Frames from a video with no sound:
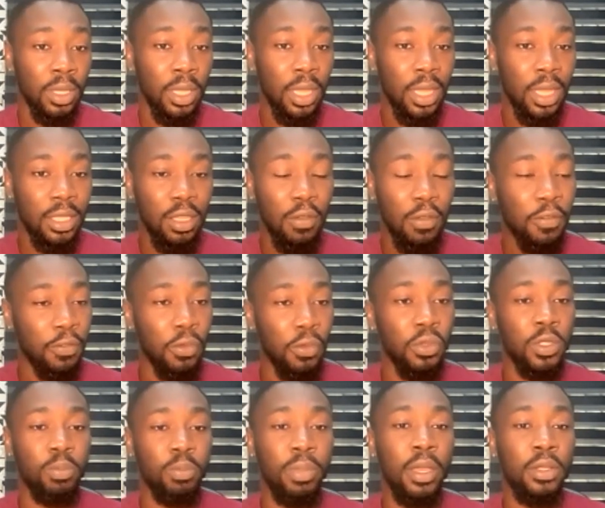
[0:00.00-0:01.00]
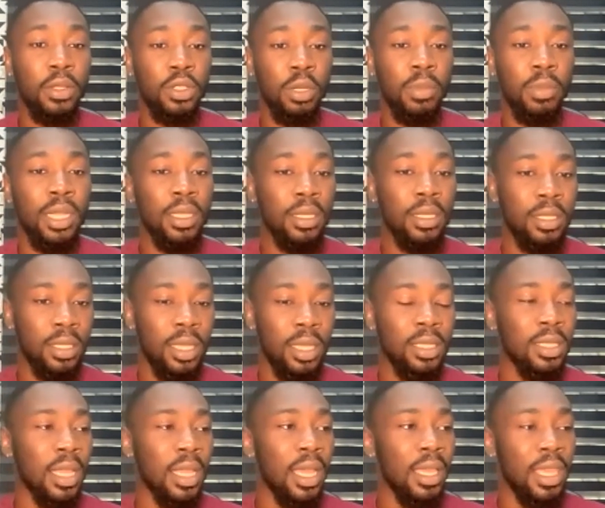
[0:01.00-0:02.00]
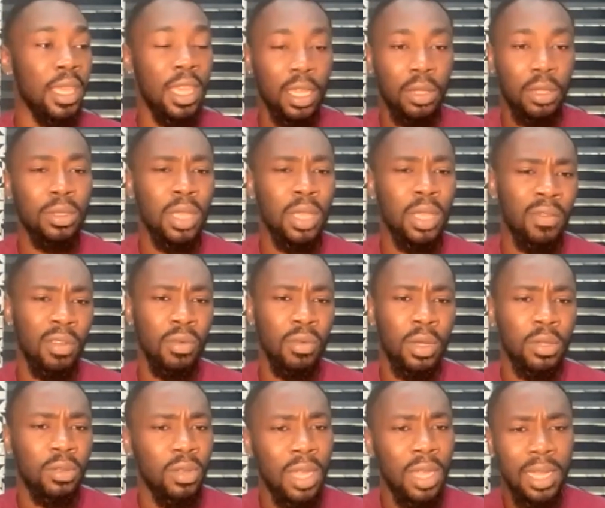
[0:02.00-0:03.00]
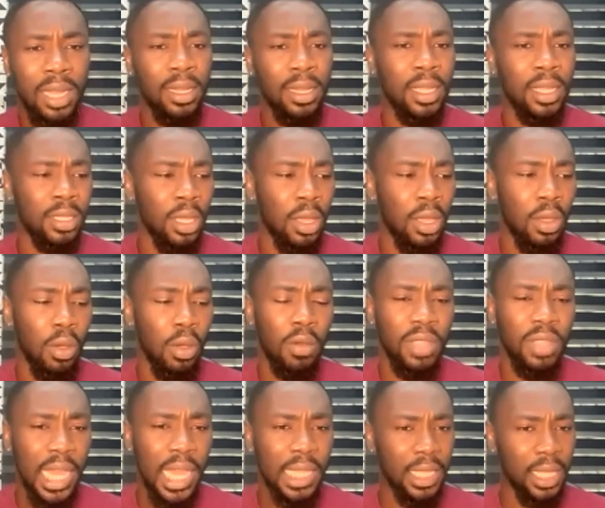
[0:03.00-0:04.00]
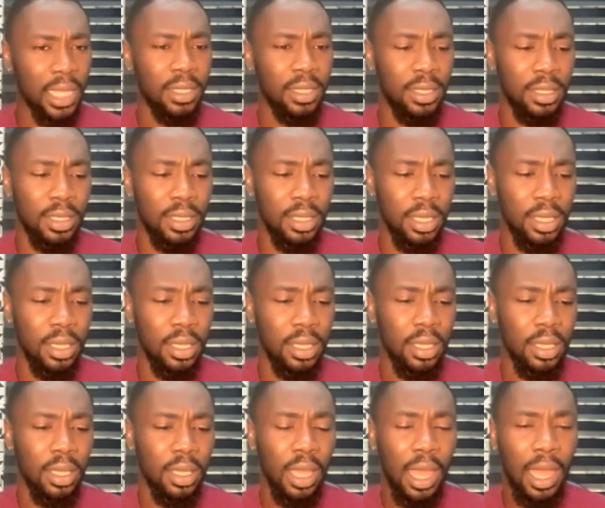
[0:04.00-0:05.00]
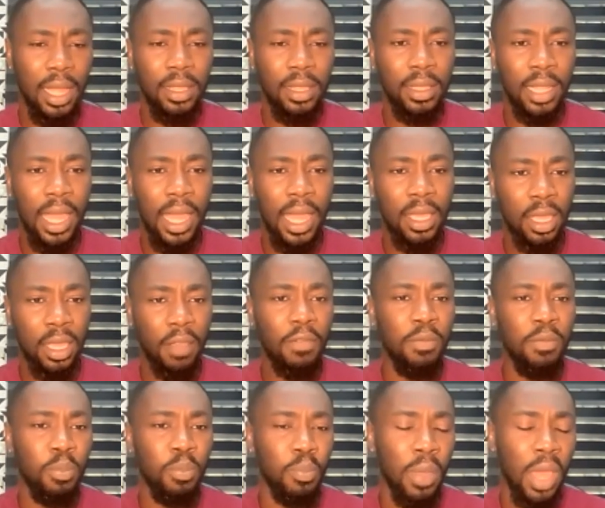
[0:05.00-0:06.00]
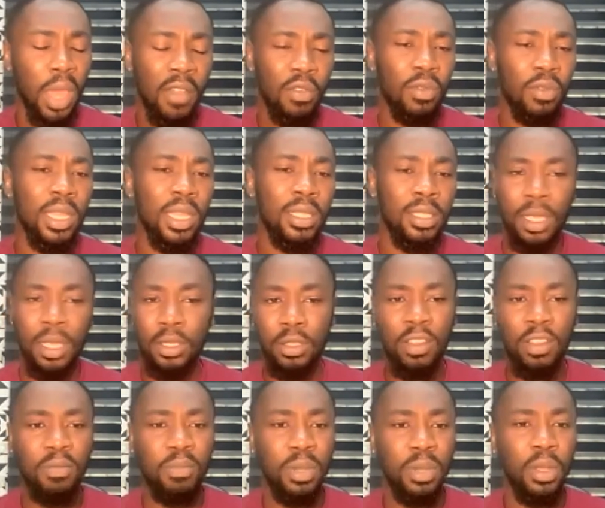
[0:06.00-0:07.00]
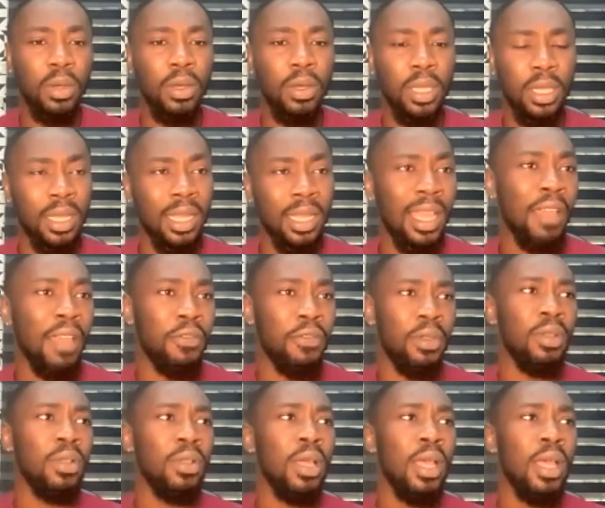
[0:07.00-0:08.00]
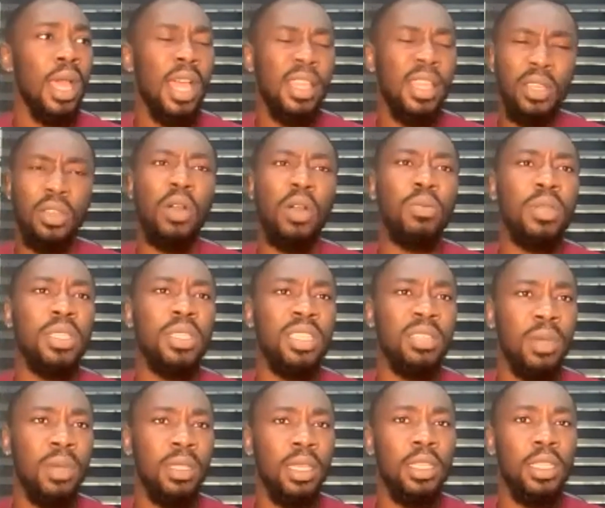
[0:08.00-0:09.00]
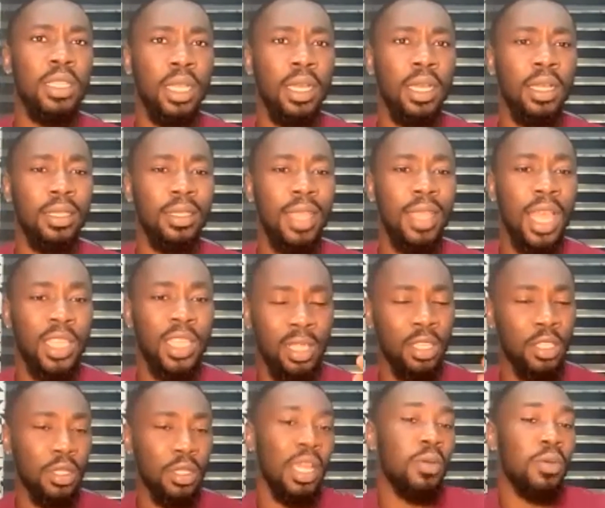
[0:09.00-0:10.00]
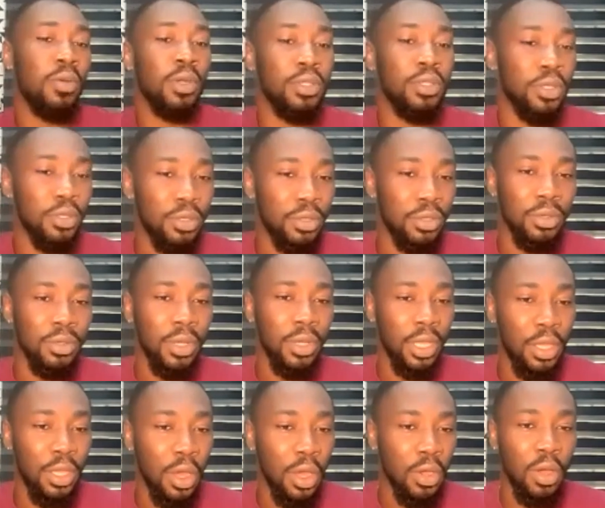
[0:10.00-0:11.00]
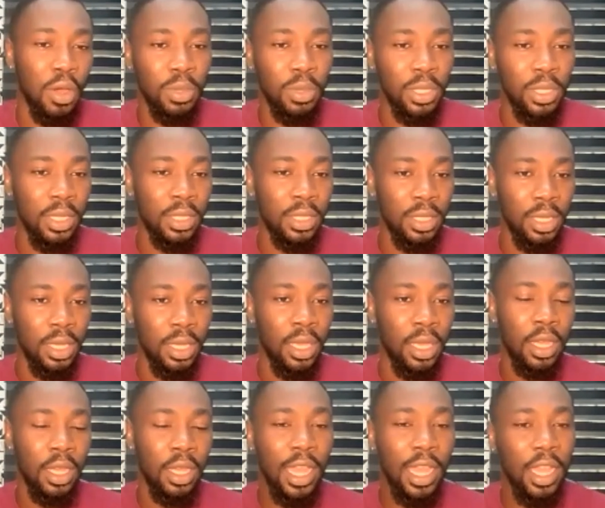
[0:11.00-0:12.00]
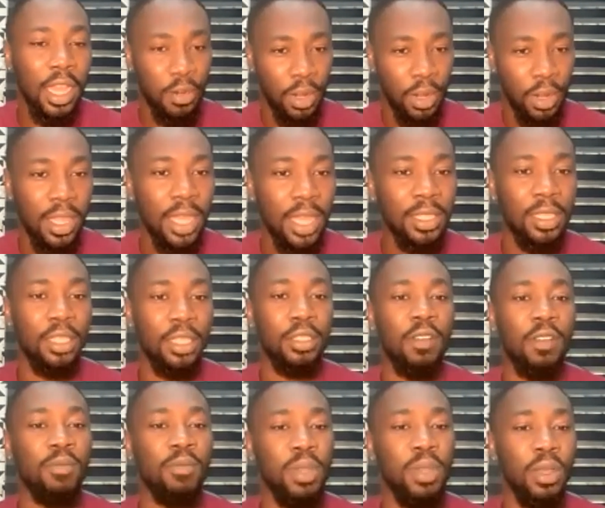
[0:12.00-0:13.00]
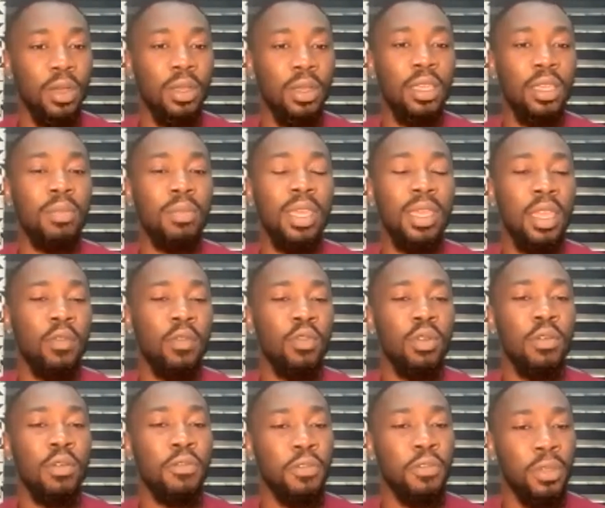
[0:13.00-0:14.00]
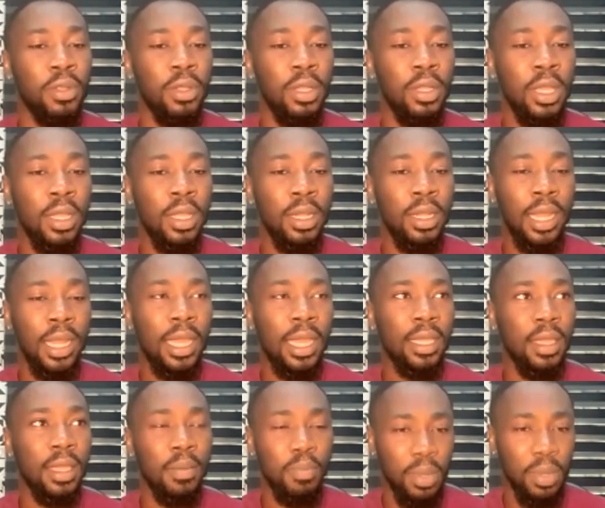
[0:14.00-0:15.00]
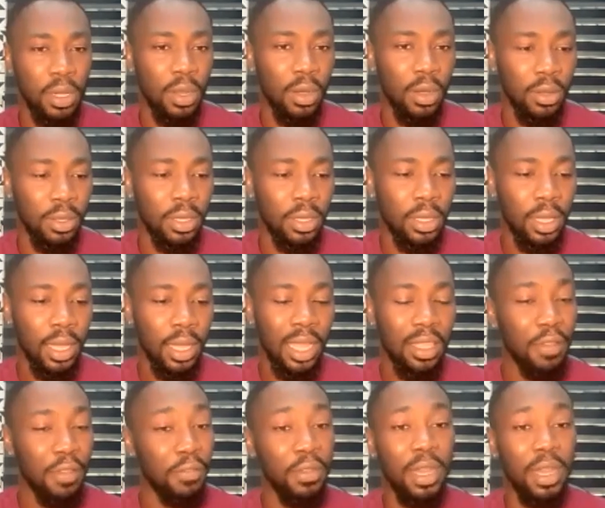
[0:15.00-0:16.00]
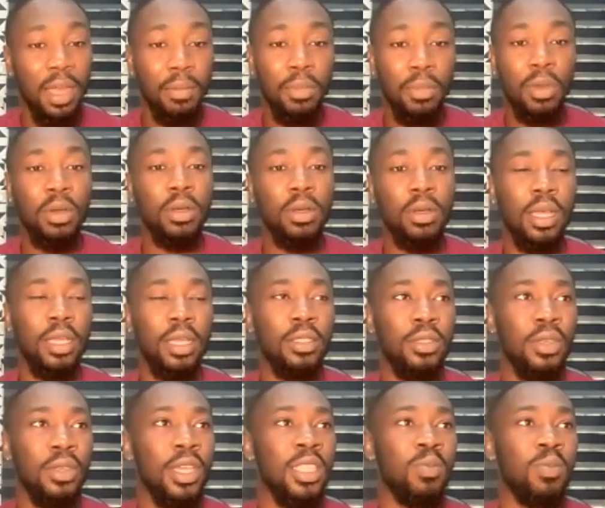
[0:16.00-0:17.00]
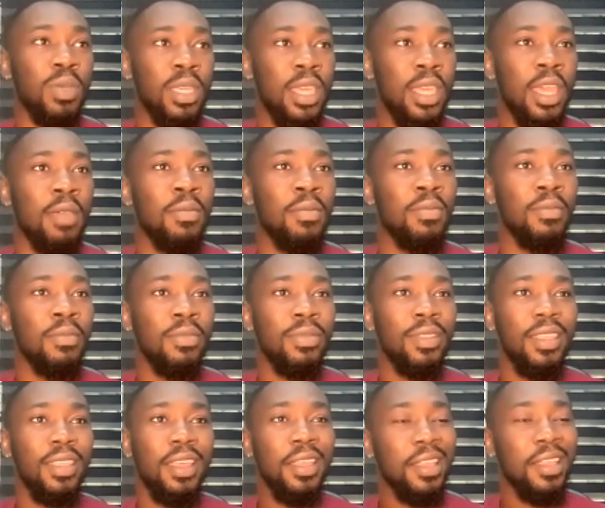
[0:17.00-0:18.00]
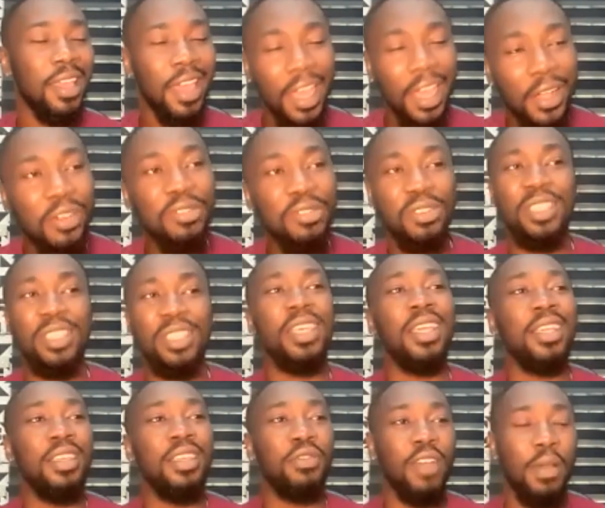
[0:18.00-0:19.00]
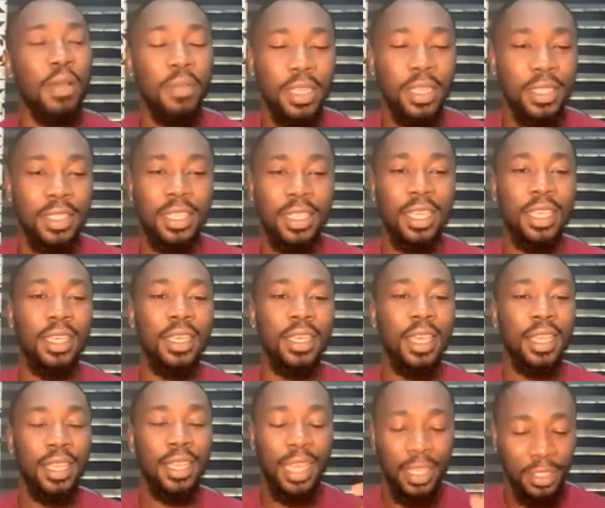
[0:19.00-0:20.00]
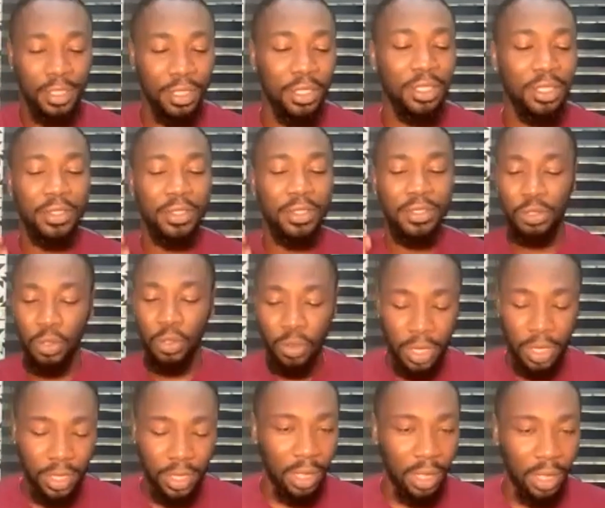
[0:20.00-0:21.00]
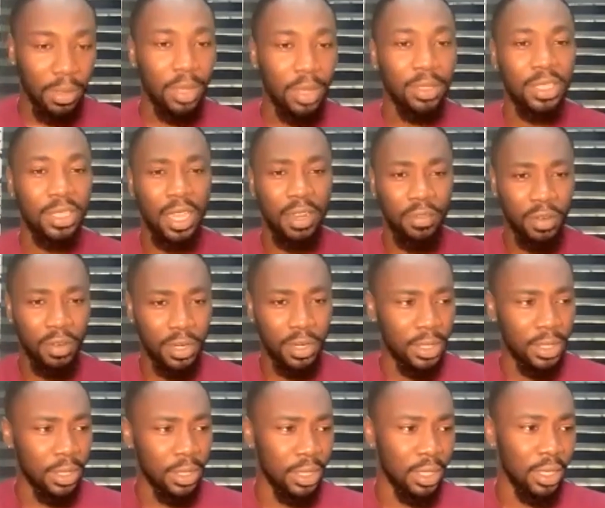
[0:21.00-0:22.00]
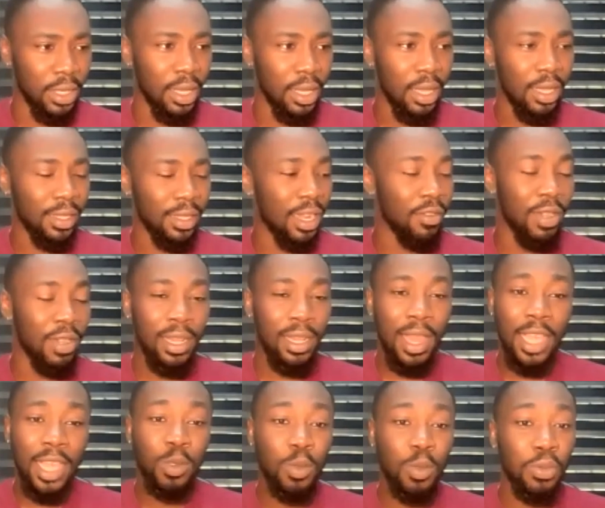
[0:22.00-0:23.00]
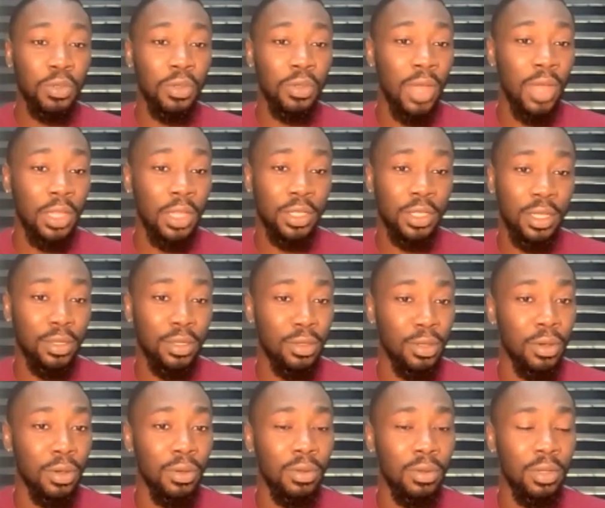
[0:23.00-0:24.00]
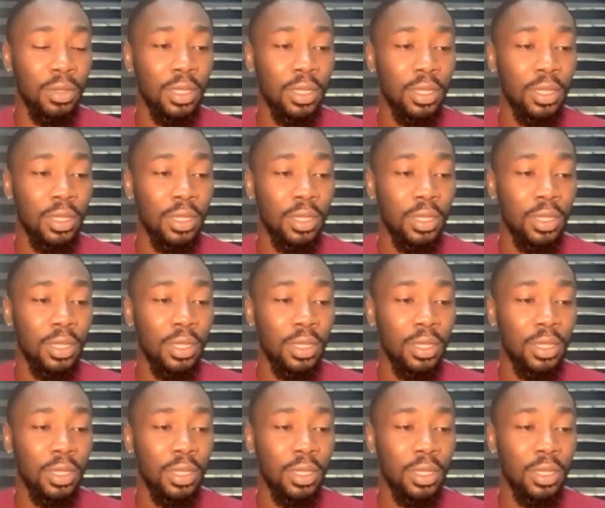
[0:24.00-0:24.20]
Is a full spectrum, and it says like include everyone regardless of their identity and like give everyone a sense of belonging. And I feel as a community manager, that's literally what you do in your community. Like create that sense of belonging, make everyone feel like they belong and they feel among. So it became a crusade, if I may say, like just talking about diversity. And I realized people don't actually know.